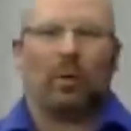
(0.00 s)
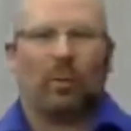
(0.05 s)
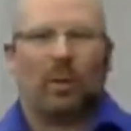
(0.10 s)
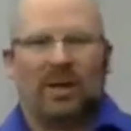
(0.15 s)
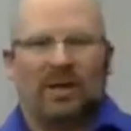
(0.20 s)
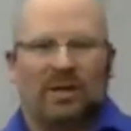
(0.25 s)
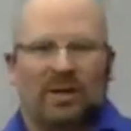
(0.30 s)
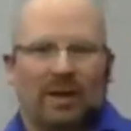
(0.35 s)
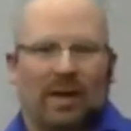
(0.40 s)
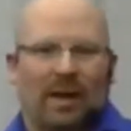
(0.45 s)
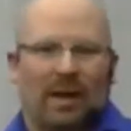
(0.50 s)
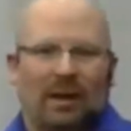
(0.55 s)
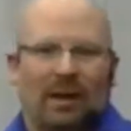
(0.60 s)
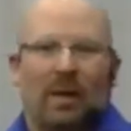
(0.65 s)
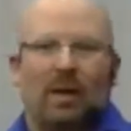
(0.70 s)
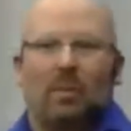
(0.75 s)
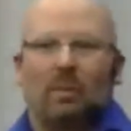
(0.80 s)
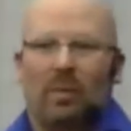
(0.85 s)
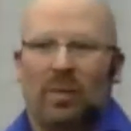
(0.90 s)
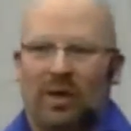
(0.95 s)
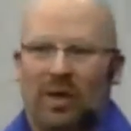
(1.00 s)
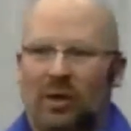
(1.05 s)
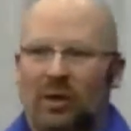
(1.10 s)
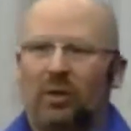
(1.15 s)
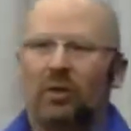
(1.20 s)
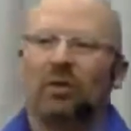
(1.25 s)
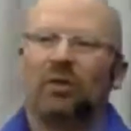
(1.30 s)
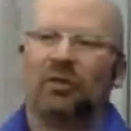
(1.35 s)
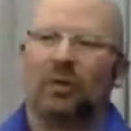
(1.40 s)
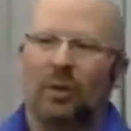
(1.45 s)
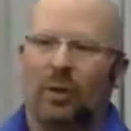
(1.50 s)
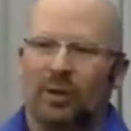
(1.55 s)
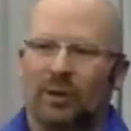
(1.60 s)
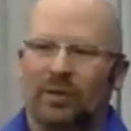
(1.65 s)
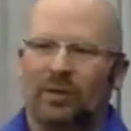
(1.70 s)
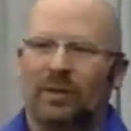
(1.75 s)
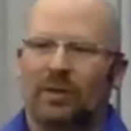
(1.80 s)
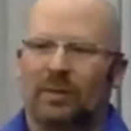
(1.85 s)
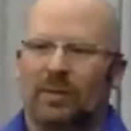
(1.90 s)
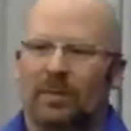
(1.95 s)
to resonate being your
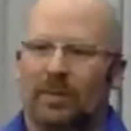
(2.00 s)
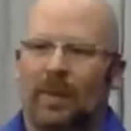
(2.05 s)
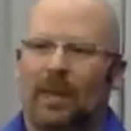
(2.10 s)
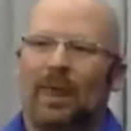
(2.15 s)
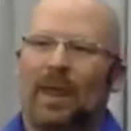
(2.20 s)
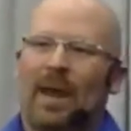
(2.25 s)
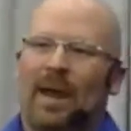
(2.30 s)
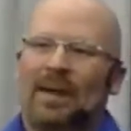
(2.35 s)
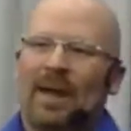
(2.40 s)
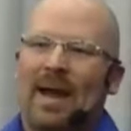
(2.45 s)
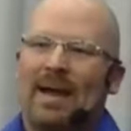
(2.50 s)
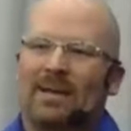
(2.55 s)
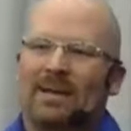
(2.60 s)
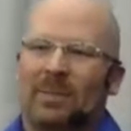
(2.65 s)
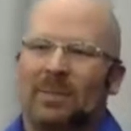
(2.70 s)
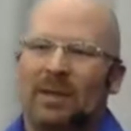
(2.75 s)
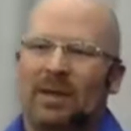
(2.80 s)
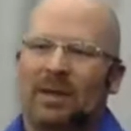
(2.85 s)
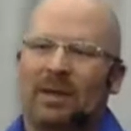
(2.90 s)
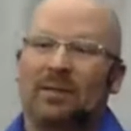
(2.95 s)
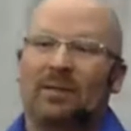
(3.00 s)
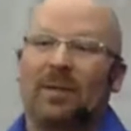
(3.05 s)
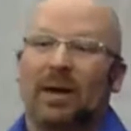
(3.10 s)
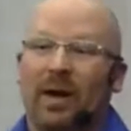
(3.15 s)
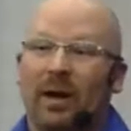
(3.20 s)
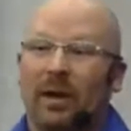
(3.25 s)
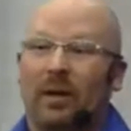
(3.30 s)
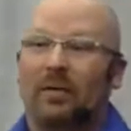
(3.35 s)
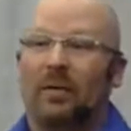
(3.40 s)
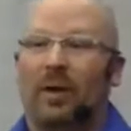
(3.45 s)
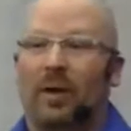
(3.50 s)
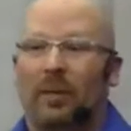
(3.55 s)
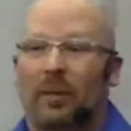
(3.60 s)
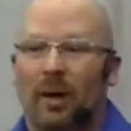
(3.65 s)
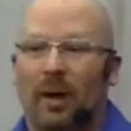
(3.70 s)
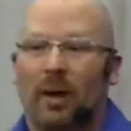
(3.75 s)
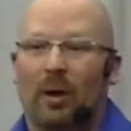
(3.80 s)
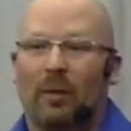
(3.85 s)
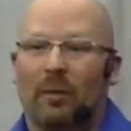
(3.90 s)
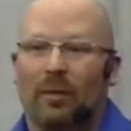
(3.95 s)
source? And that to me is very, very
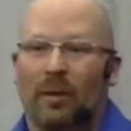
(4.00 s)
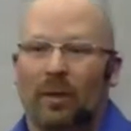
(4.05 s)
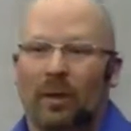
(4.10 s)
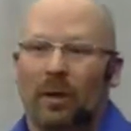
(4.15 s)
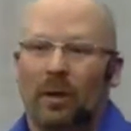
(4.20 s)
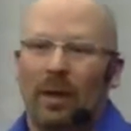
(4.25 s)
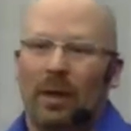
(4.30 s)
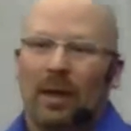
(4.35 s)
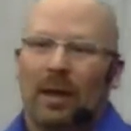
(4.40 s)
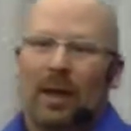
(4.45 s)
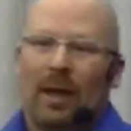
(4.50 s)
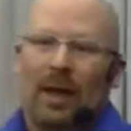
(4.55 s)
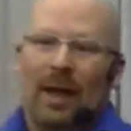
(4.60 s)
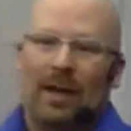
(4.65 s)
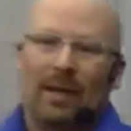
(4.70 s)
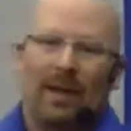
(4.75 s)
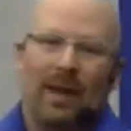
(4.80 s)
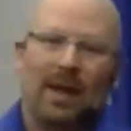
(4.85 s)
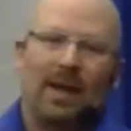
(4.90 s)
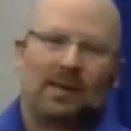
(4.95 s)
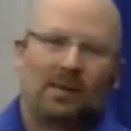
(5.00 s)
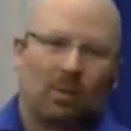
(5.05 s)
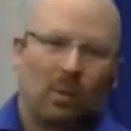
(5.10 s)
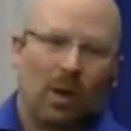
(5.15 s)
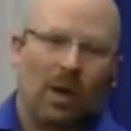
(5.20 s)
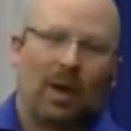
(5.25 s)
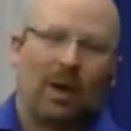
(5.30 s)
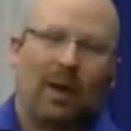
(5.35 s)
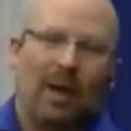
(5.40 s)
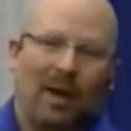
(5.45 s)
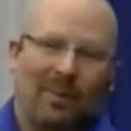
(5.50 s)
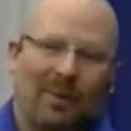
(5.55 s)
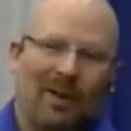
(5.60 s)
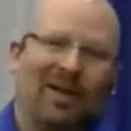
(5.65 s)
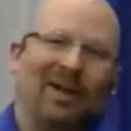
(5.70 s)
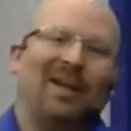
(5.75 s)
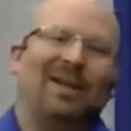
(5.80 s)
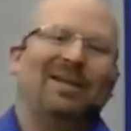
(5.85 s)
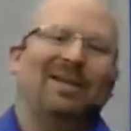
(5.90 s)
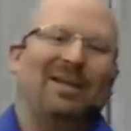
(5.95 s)
powerful. And that's why I'm going
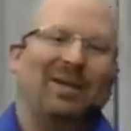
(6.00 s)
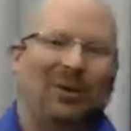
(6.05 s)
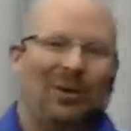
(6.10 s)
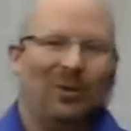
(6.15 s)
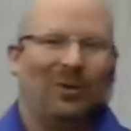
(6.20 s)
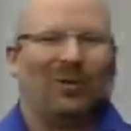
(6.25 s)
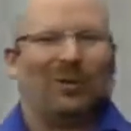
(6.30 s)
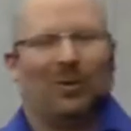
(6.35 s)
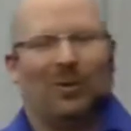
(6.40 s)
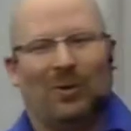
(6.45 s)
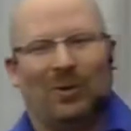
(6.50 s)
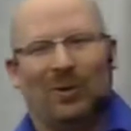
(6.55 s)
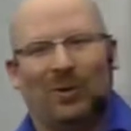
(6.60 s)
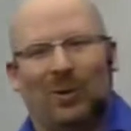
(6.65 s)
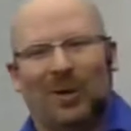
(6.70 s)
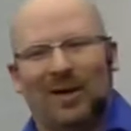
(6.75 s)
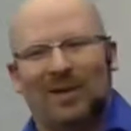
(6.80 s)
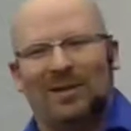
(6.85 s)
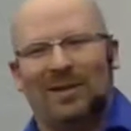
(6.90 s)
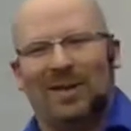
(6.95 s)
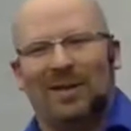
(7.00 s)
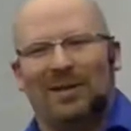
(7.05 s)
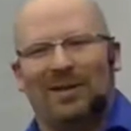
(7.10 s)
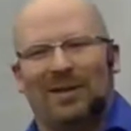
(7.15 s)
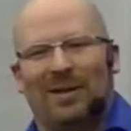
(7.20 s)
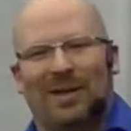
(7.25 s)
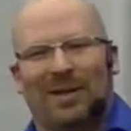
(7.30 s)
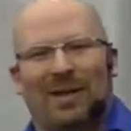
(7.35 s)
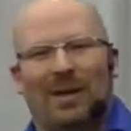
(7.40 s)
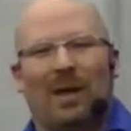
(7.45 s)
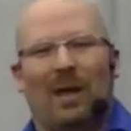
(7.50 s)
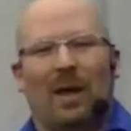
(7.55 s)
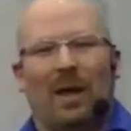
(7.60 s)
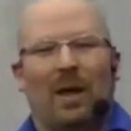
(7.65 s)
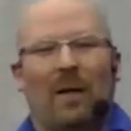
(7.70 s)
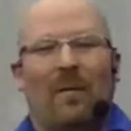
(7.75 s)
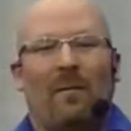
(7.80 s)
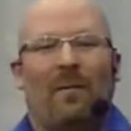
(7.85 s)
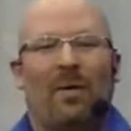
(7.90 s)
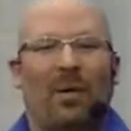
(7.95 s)
to continue to do QHHT
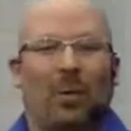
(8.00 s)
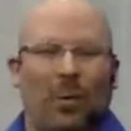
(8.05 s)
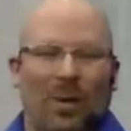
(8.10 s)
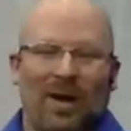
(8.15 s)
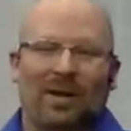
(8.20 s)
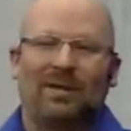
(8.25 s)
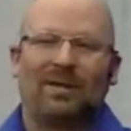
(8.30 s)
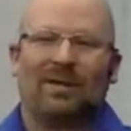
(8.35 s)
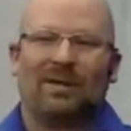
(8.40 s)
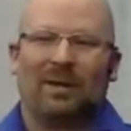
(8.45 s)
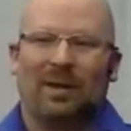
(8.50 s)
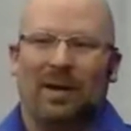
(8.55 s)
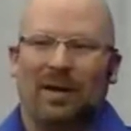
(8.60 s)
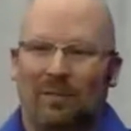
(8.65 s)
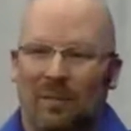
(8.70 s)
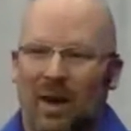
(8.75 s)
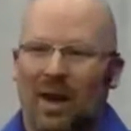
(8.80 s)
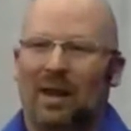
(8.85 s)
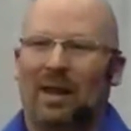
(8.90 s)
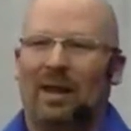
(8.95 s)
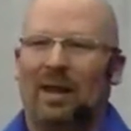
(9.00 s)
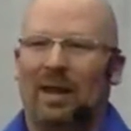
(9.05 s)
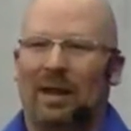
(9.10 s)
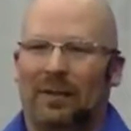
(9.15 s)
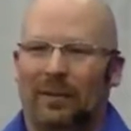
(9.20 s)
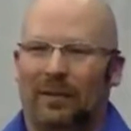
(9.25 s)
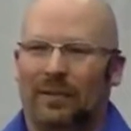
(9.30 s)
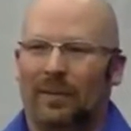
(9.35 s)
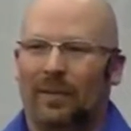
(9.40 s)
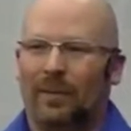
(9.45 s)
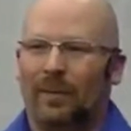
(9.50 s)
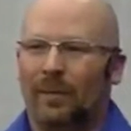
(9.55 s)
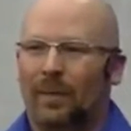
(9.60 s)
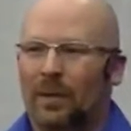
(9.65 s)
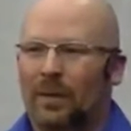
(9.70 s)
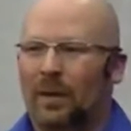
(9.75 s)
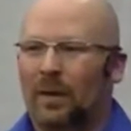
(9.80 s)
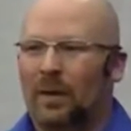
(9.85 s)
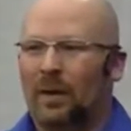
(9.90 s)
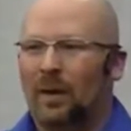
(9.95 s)
for the rest of my life.
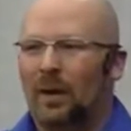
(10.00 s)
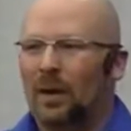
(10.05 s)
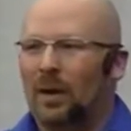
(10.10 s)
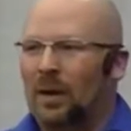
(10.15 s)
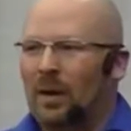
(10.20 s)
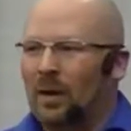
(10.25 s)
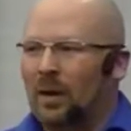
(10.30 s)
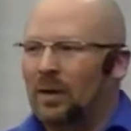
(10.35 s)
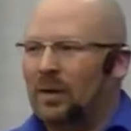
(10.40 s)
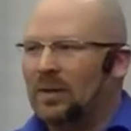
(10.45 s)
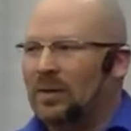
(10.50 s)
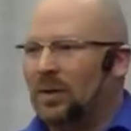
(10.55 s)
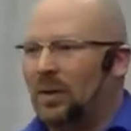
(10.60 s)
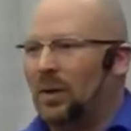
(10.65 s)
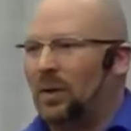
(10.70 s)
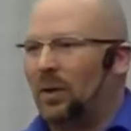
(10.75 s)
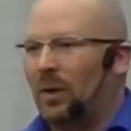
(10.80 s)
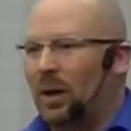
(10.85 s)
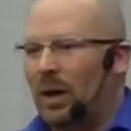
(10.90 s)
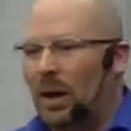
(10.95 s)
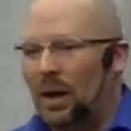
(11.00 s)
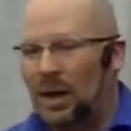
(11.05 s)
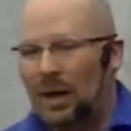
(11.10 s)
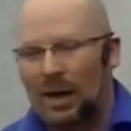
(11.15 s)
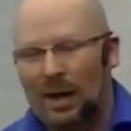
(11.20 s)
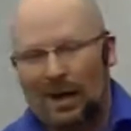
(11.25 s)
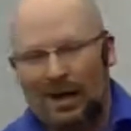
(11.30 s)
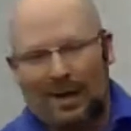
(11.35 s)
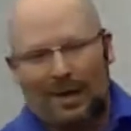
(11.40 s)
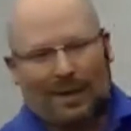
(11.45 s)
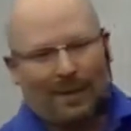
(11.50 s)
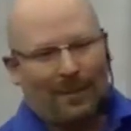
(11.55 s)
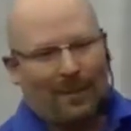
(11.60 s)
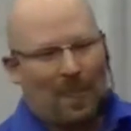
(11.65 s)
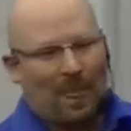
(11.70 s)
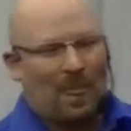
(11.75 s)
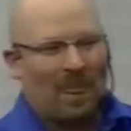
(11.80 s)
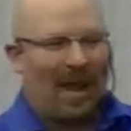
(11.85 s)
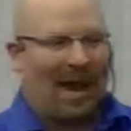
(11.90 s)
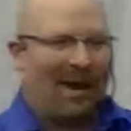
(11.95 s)
So
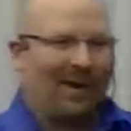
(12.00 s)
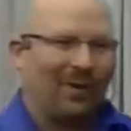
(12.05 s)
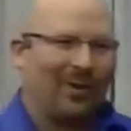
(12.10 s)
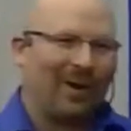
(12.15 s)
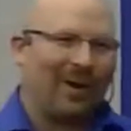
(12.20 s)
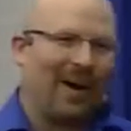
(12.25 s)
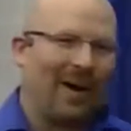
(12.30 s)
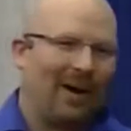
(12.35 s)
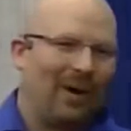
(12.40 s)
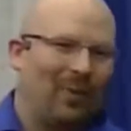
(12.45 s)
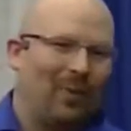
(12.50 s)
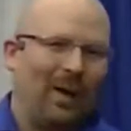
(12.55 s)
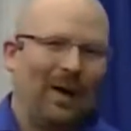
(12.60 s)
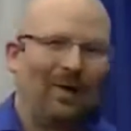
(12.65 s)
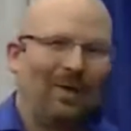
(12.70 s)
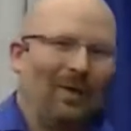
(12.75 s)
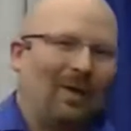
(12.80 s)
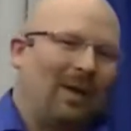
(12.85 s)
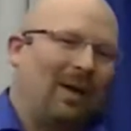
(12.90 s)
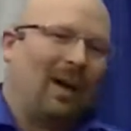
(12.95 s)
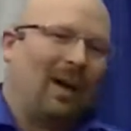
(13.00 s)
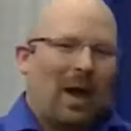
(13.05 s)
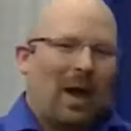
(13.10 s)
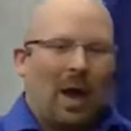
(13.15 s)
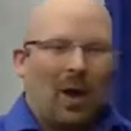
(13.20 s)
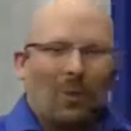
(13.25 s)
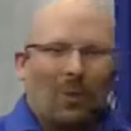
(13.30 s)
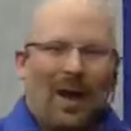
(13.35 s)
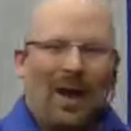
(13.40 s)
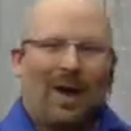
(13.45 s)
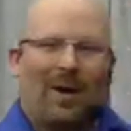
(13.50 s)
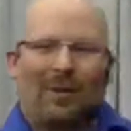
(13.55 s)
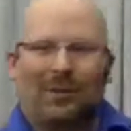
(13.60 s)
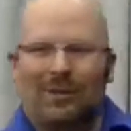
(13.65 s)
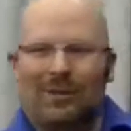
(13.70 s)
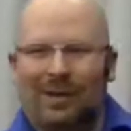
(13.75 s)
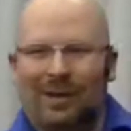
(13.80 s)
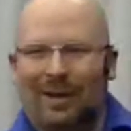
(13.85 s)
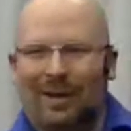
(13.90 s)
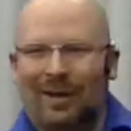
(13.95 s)
I know I kind of went
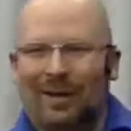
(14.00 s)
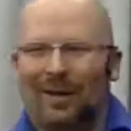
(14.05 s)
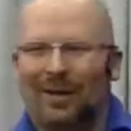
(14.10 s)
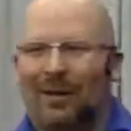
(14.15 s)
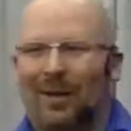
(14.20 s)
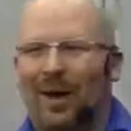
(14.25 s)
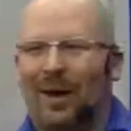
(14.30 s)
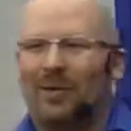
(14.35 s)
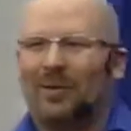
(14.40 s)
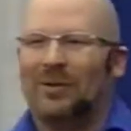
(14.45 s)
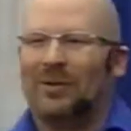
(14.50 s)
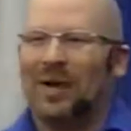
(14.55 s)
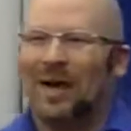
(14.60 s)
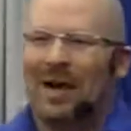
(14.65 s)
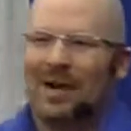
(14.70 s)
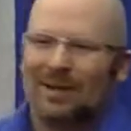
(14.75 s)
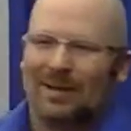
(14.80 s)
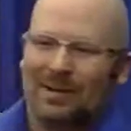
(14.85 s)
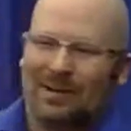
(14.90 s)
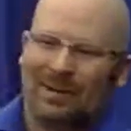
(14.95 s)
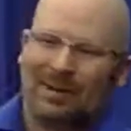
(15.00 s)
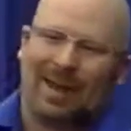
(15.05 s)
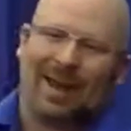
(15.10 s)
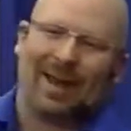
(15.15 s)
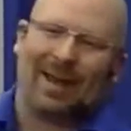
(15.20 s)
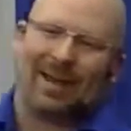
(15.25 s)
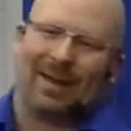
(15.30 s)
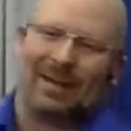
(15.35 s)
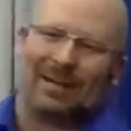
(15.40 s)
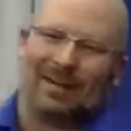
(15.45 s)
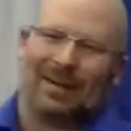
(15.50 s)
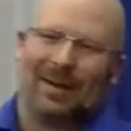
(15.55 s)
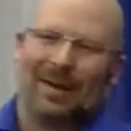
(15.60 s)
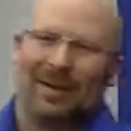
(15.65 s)
around law of attraction, and